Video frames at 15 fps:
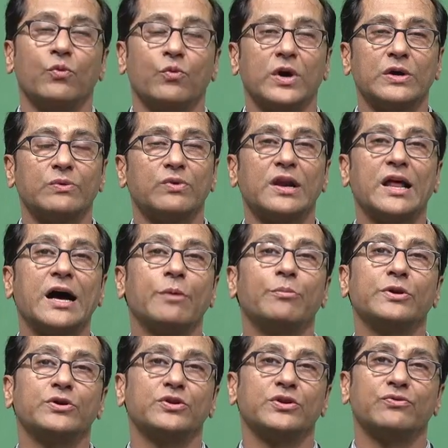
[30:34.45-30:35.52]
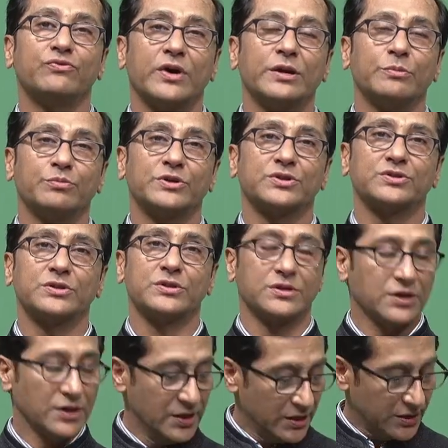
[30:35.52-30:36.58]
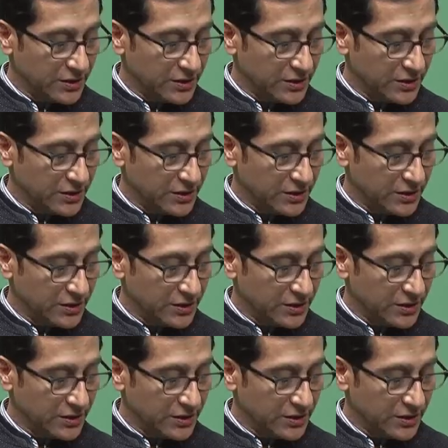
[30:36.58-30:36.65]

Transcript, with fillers: what will happen to the 5%.